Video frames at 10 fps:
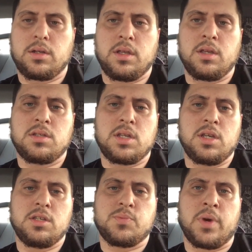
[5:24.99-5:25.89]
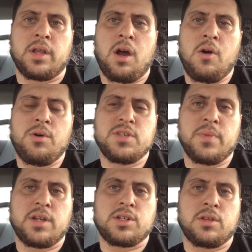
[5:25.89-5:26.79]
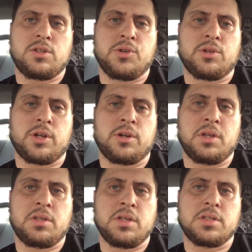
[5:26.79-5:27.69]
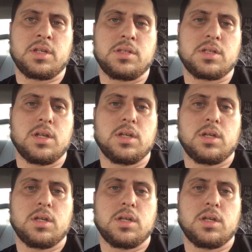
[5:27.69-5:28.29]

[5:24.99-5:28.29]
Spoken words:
DTCs, but always make sure that you clear your DTCs.